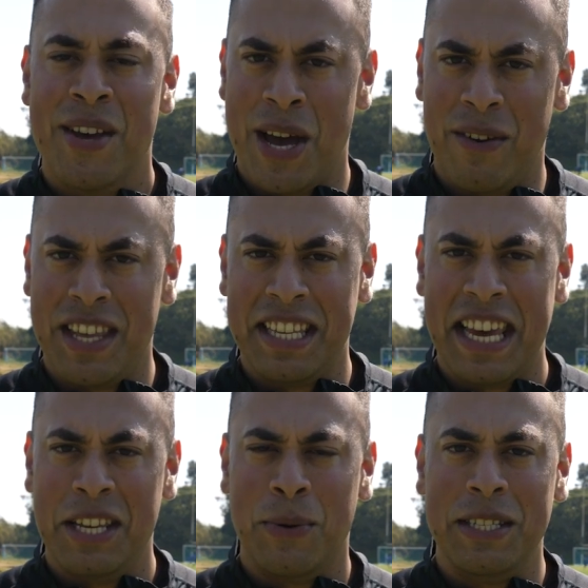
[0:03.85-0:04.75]
ahead of their
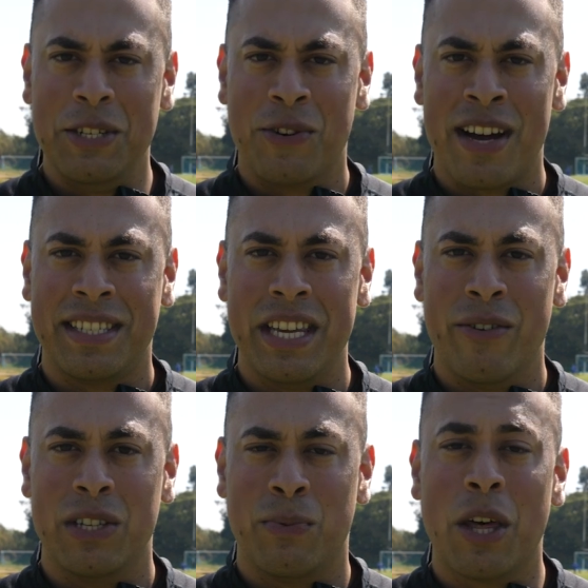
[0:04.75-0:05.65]
T20 Tri
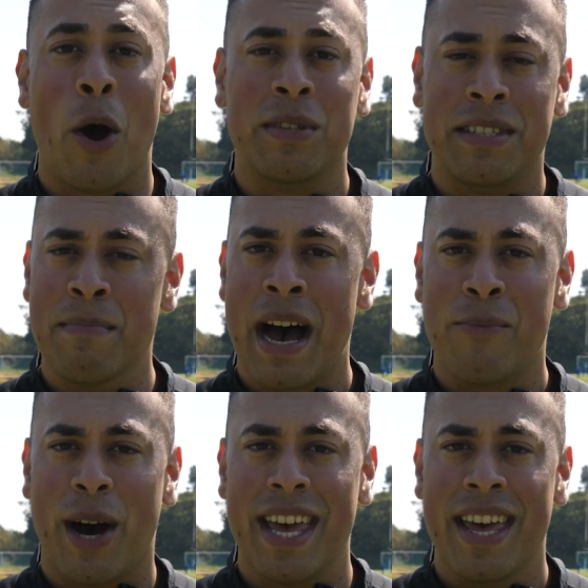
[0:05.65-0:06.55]
Series with the host
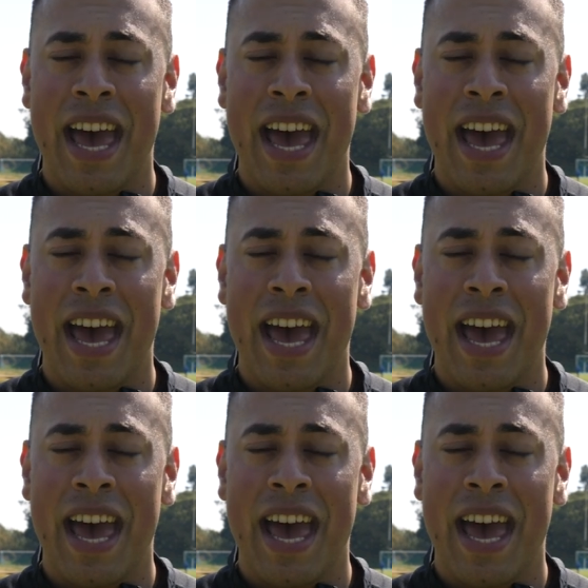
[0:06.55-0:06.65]
Zimbabwe